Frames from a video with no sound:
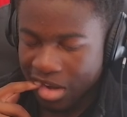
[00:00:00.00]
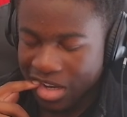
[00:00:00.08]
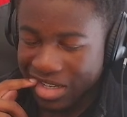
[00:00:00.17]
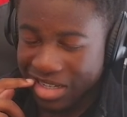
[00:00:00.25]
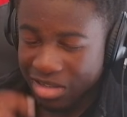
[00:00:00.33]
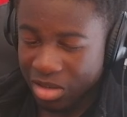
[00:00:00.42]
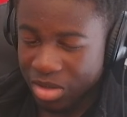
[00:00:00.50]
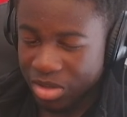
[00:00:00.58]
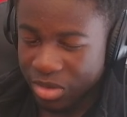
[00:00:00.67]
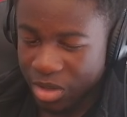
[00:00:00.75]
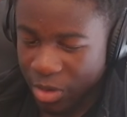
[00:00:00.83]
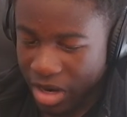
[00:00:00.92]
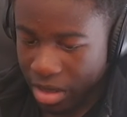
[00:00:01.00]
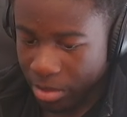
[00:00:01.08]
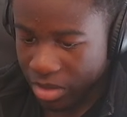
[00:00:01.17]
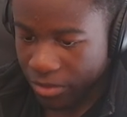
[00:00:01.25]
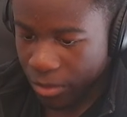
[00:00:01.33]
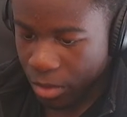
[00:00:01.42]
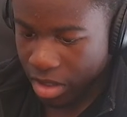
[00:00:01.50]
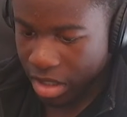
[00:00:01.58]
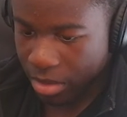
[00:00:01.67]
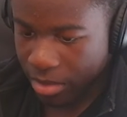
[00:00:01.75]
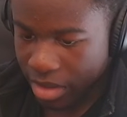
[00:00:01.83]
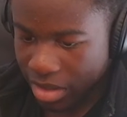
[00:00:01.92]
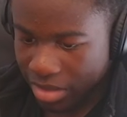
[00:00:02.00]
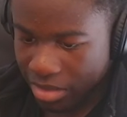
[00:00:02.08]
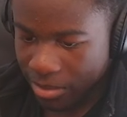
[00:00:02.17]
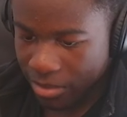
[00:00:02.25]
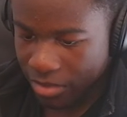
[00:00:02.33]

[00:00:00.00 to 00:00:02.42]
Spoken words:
TikTok Studio Harp is 4 gigabytes.